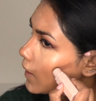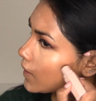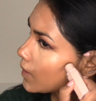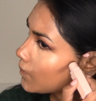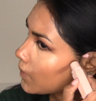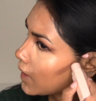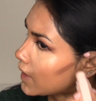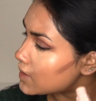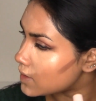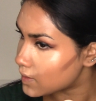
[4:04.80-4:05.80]
And it
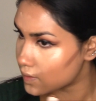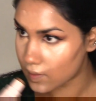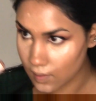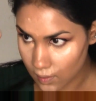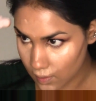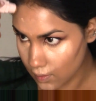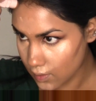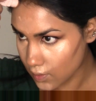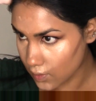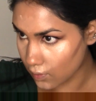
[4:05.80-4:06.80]
blends
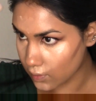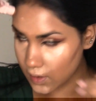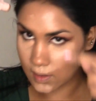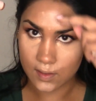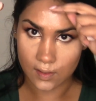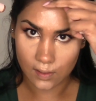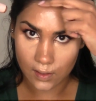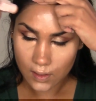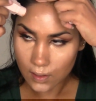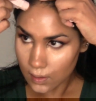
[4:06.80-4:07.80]
so
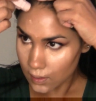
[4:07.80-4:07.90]
easily.